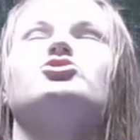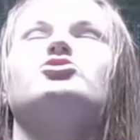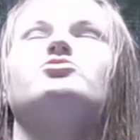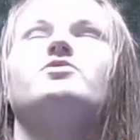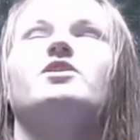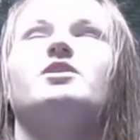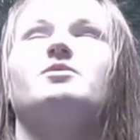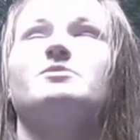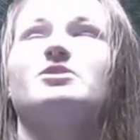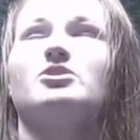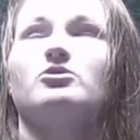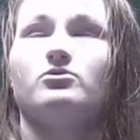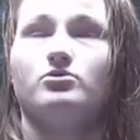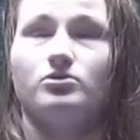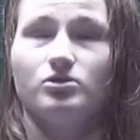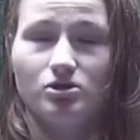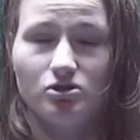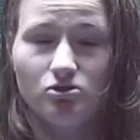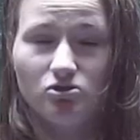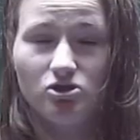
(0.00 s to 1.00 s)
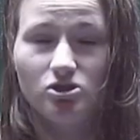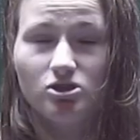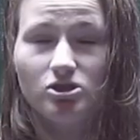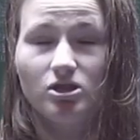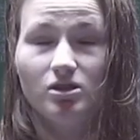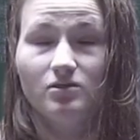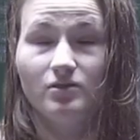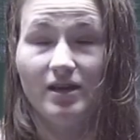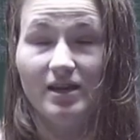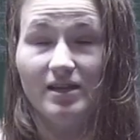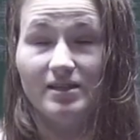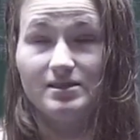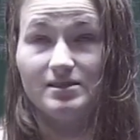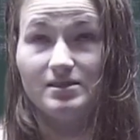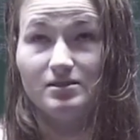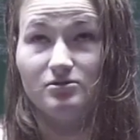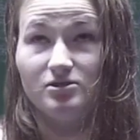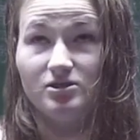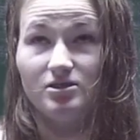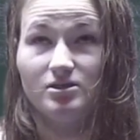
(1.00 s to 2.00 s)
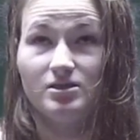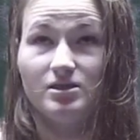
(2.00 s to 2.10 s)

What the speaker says: you follow me on the internet of at 7